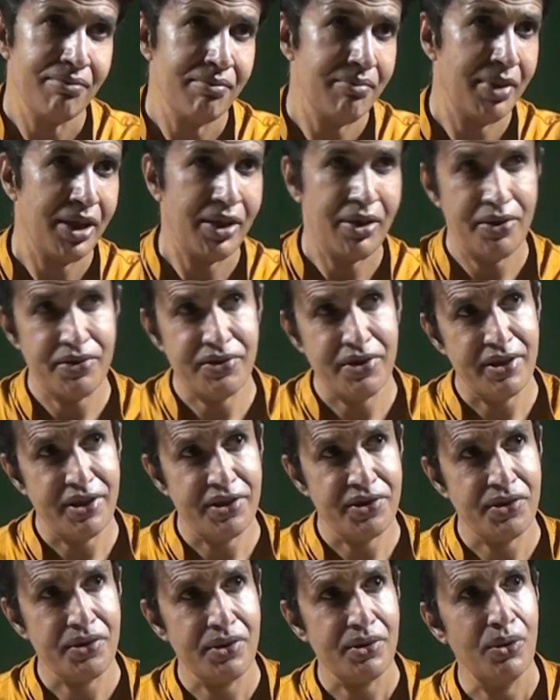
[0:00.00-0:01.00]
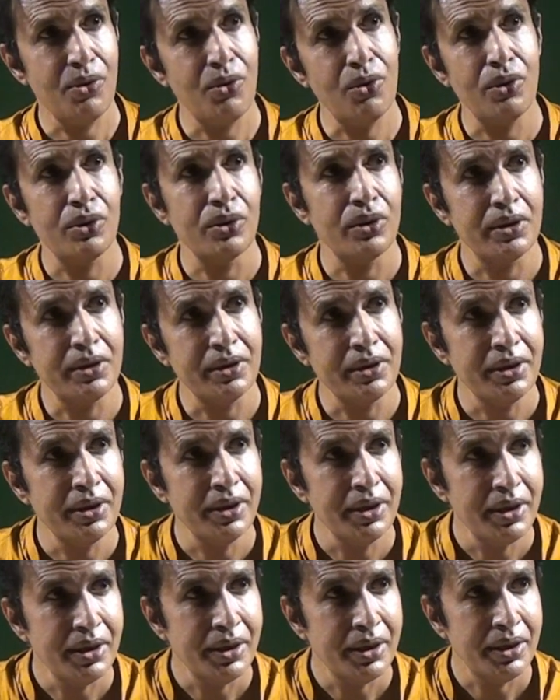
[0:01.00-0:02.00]
Because in this whole
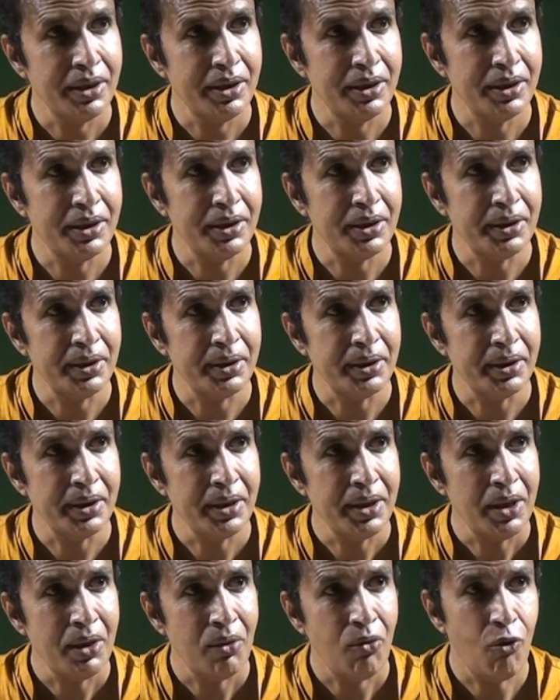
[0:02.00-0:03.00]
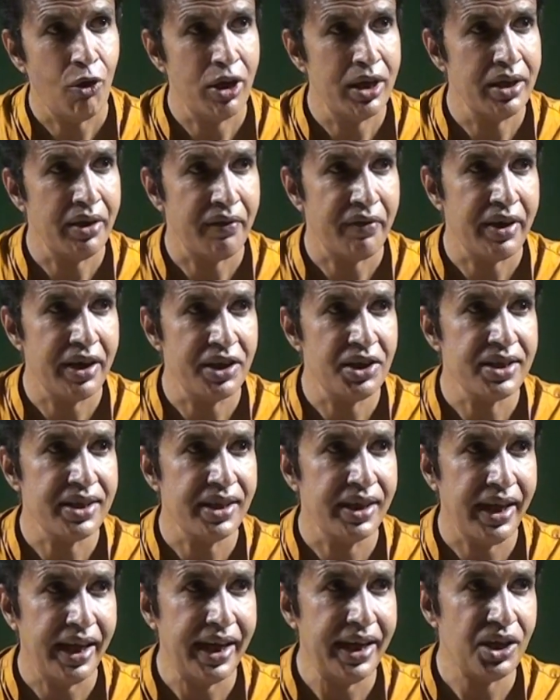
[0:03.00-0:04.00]
world of
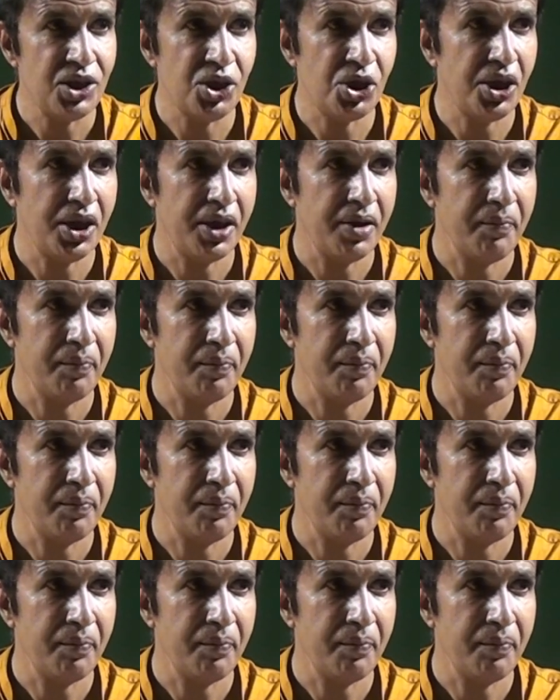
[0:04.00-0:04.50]
digital age,